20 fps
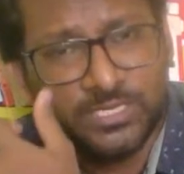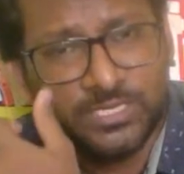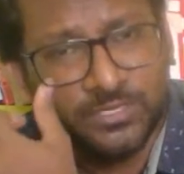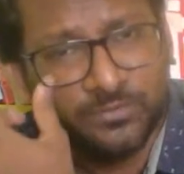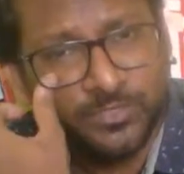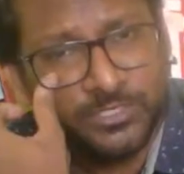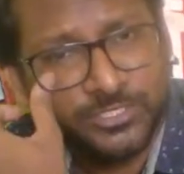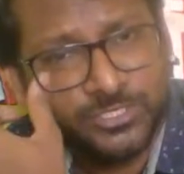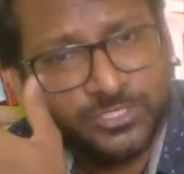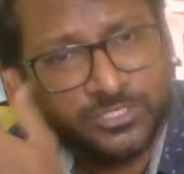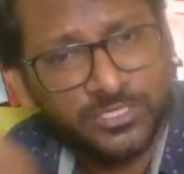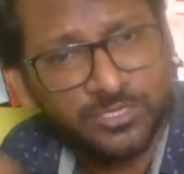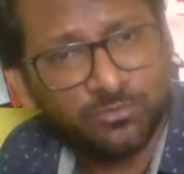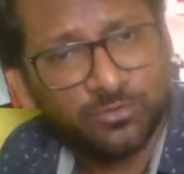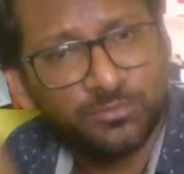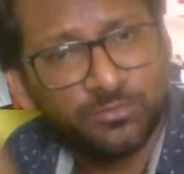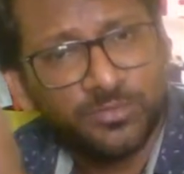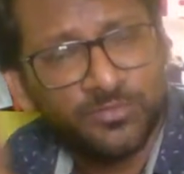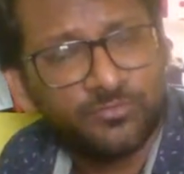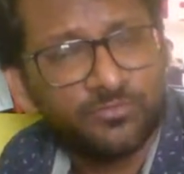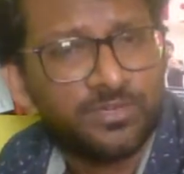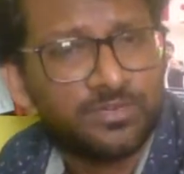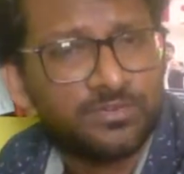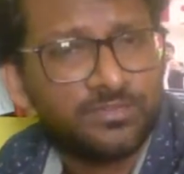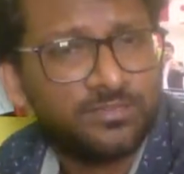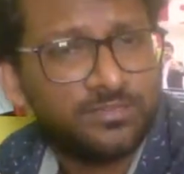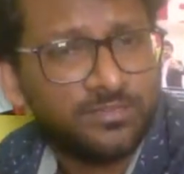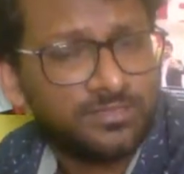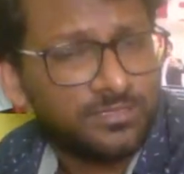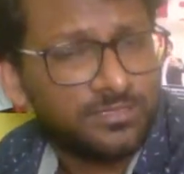in which there won't
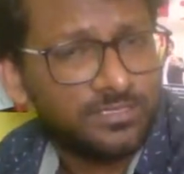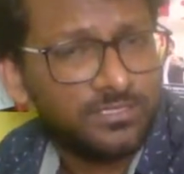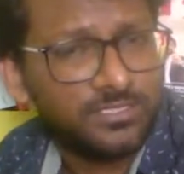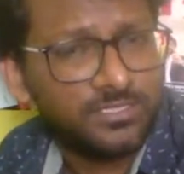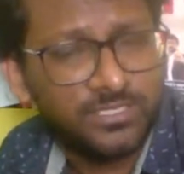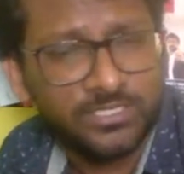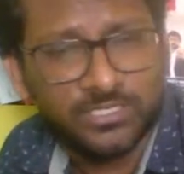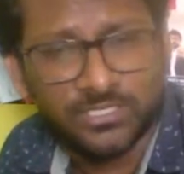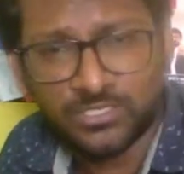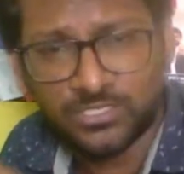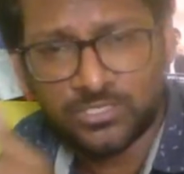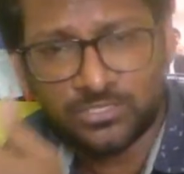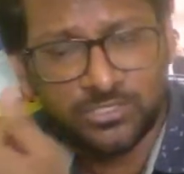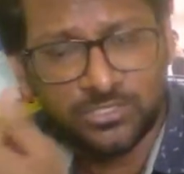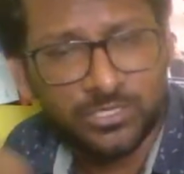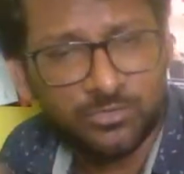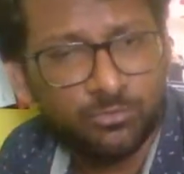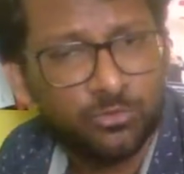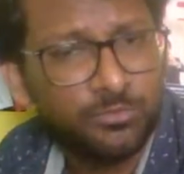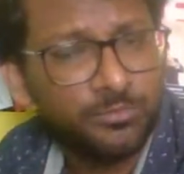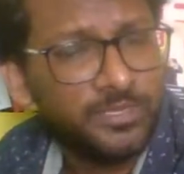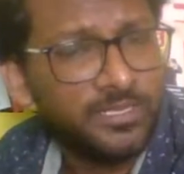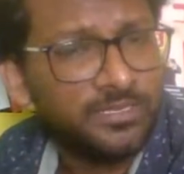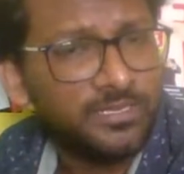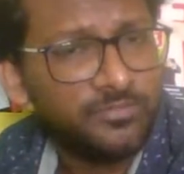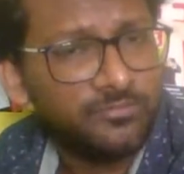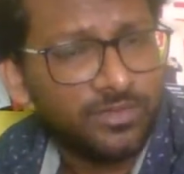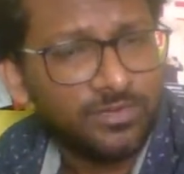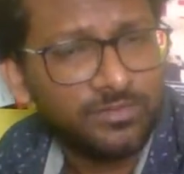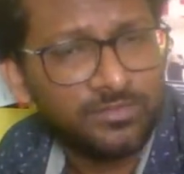be
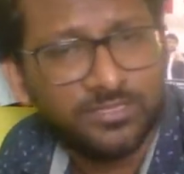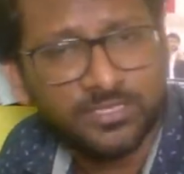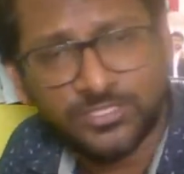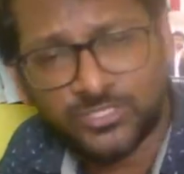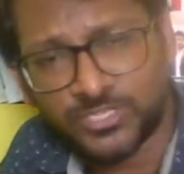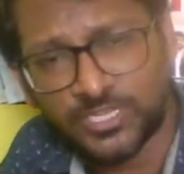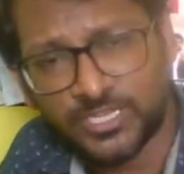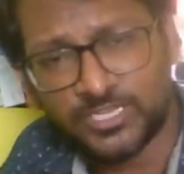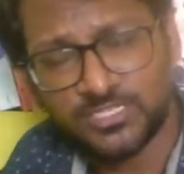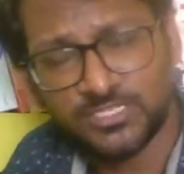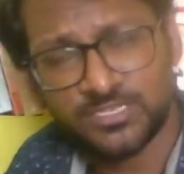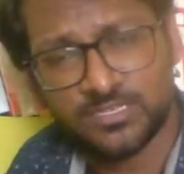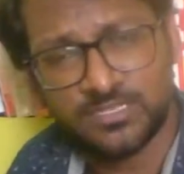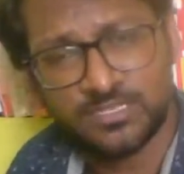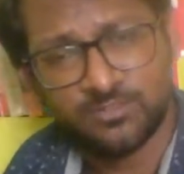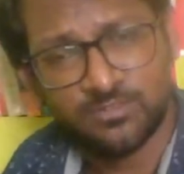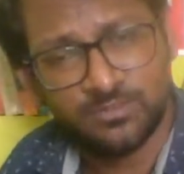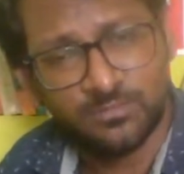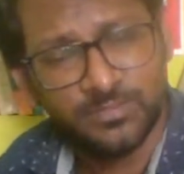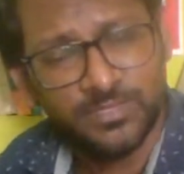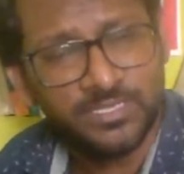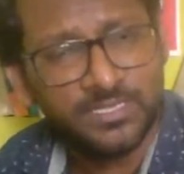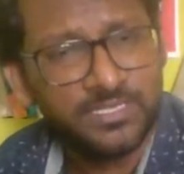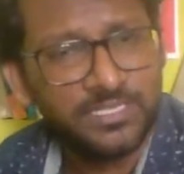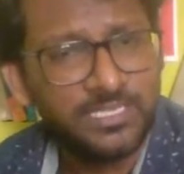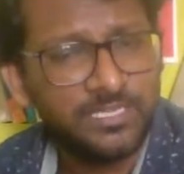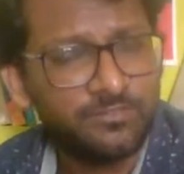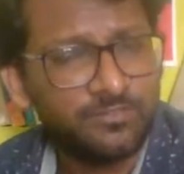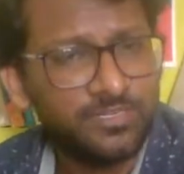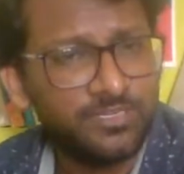any further change, and there will be
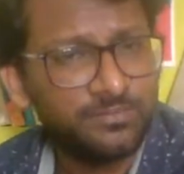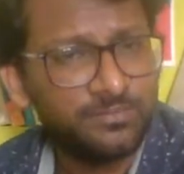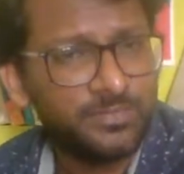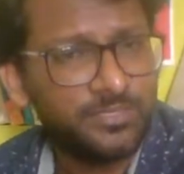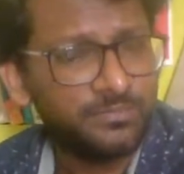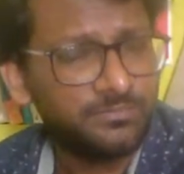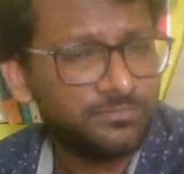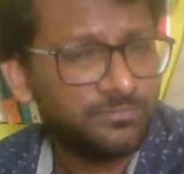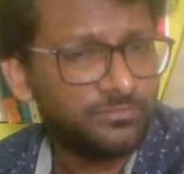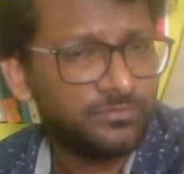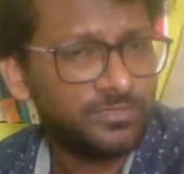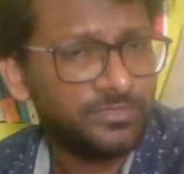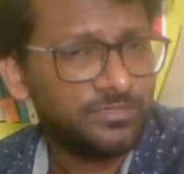equilibrium.